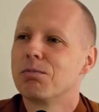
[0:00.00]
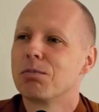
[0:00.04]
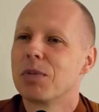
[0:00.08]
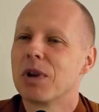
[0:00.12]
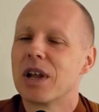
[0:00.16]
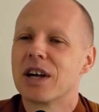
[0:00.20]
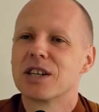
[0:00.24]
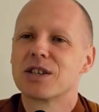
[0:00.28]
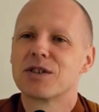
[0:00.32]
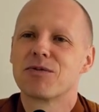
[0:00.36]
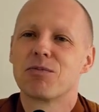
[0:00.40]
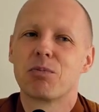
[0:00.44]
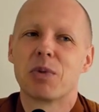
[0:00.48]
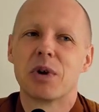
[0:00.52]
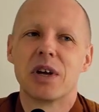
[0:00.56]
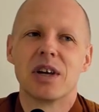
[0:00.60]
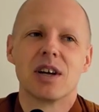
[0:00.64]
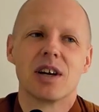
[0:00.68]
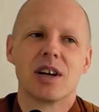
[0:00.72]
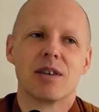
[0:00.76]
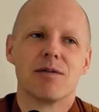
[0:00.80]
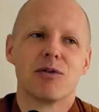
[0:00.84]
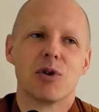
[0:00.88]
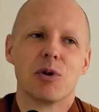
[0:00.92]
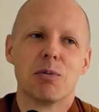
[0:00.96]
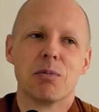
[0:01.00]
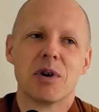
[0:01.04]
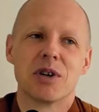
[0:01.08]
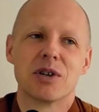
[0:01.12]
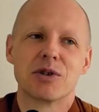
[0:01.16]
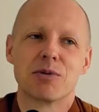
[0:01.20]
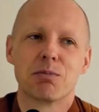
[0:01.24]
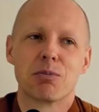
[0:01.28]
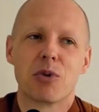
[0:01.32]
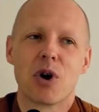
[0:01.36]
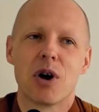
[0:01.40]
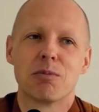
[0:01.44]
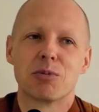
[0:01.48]
blessed being in from
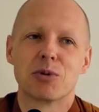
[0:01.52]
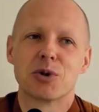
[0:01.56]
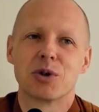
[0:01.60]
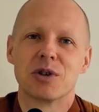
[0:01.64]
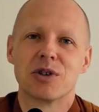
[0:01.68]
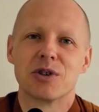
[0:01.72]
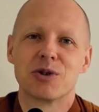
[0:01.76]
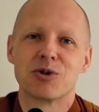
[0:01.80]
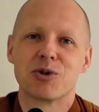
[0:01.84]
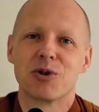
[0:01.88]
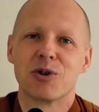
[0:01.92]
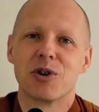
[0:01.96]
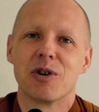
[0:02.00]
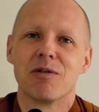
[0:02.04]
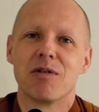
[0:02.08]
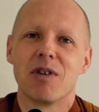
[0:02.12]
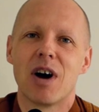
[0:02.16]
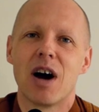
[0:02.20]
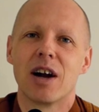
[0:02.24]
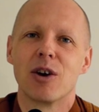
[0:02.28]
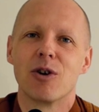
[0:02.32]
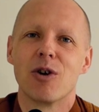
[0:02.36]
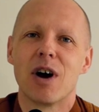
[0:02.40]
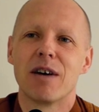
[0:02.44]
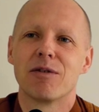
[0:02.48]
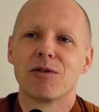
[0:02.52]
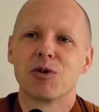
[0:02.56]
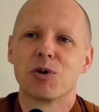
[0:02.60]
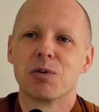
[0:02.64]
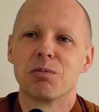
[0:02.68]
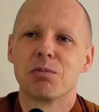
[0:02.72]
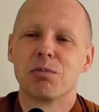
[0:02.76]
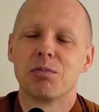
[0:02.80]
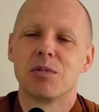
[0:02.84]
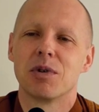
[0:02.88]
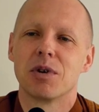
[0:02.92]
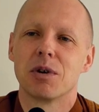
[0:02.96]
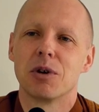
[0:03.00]
Ajahn Brahm tradition of I don't have to
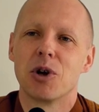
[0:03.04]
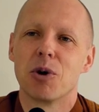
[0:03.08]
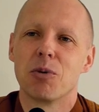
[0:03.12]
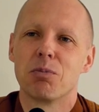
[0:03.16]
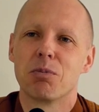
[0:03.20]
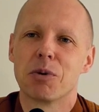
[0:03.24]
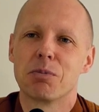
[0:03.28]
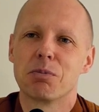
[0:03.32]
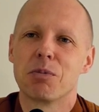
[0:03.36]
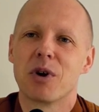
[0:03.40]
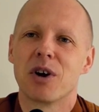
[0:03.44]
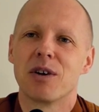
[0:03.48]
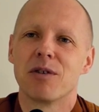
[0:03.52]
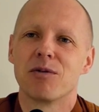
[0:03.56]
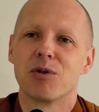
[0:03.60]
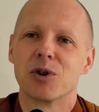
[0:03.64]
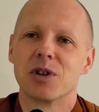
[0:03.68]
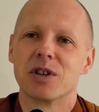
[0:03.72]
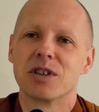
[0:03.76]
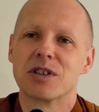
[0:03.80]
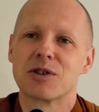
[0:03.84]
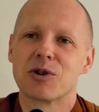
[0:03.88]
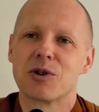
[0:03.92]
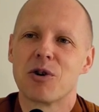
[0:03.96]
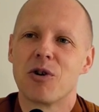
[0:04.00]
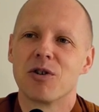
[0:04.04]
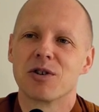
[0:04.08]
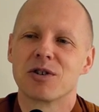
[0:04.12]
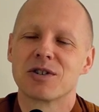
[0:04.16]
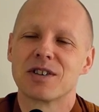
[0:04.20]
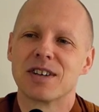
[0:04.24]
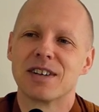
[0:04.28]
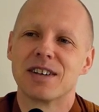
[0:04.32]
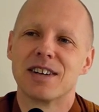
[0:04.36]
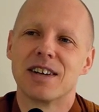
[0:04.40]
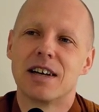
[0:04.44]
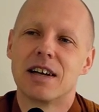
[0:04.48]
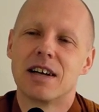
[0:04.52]
you know prepare for these
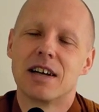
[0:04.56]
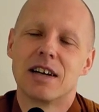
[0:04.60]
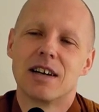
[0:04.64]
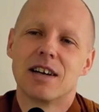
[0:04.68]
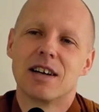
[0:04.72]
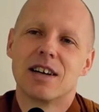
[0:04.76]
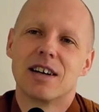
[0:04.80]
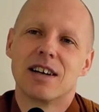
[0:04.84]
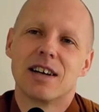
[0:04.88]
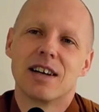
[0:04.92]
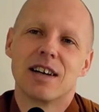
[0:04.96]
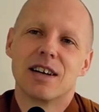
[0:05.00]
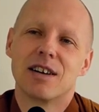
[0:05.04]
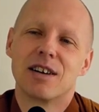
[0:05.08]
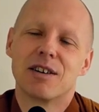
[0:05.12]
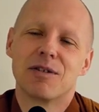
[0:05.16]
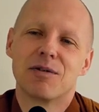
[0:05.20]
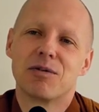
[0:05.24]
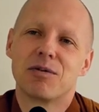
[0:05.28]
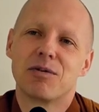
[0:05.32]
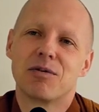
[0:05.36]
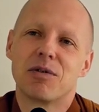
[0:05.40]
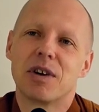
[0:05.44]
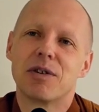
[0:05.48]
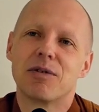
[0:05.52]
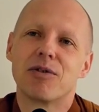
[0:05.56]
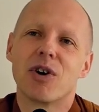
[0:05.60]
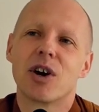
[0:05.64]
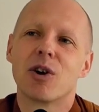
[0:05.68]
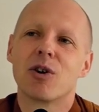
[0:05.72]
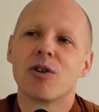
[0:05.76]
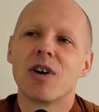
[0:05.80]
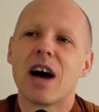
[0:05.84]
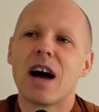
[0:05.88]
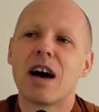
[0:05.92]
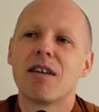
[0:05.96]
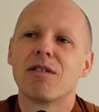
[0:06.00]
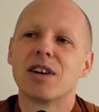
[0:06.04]
talks. And If if I
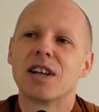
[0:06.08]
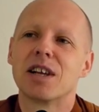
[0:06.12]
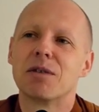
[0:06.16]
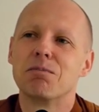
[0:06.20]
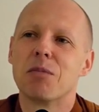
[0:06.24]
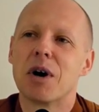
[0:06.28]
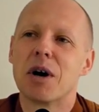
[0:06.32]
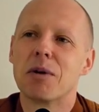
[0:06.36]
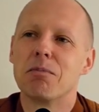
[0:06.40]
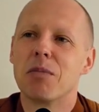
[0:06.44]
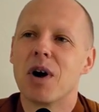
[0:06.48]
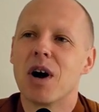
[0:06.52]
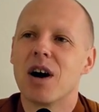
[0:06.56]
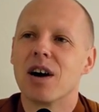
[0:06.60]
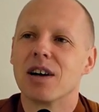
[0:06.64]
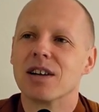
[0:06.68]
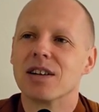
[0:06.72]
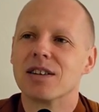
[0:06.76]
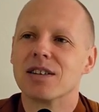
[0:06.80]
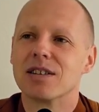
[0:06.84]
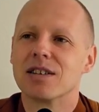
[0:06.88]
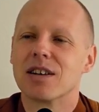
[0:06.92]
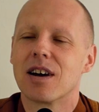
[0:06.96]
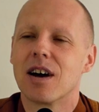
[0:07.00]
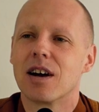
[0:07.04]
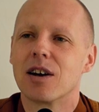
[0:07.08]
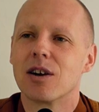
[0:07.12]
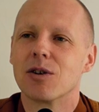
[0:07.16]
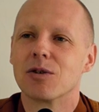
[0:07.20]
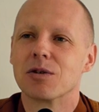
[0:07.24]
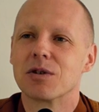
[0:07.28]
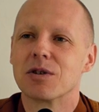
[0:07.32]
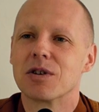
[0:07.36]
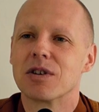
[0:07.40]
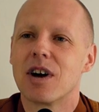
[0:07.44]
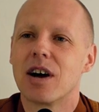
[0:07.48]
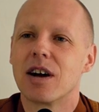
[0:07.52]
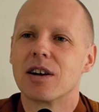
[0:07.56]
don't have it in my mind, I
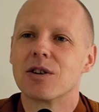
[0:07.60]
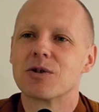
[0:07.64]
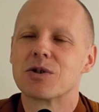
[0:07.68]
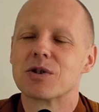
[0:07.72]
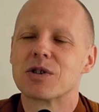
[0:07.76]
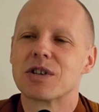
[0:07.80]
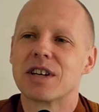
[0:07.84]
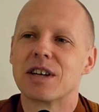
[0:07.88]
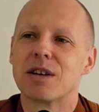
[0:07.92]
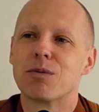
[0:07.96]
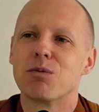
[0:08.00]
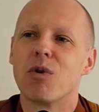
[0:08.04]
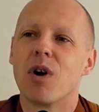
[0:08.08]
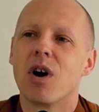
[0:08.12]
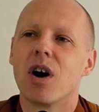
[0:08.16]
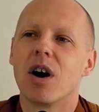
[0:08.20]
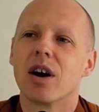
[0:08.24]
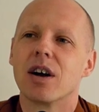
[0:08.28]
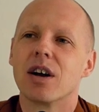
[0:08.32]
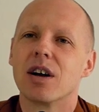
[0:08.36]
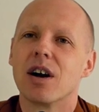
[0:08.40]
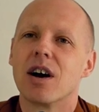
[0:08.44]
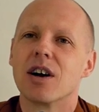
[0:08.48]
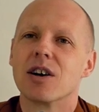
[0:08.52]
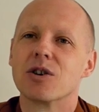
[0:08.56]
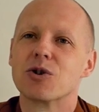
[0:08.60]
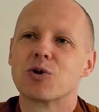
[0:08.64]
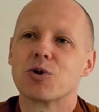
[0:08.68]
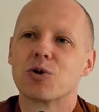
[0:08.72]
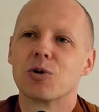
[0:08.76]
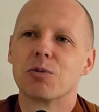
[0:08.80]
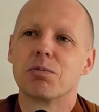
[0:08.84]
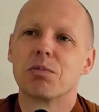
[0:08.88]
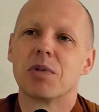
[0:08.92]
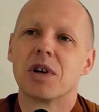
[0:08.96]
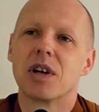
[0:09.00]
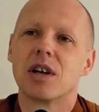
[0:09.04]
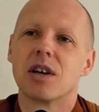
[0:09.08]
don't I don't see why I
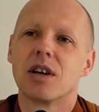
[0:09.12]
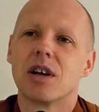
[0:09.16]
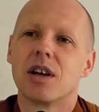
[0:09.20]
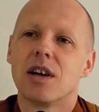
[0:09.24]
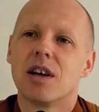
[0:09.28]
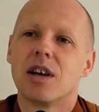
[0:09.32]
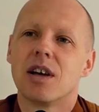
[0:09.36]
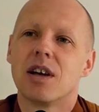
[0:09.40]
should be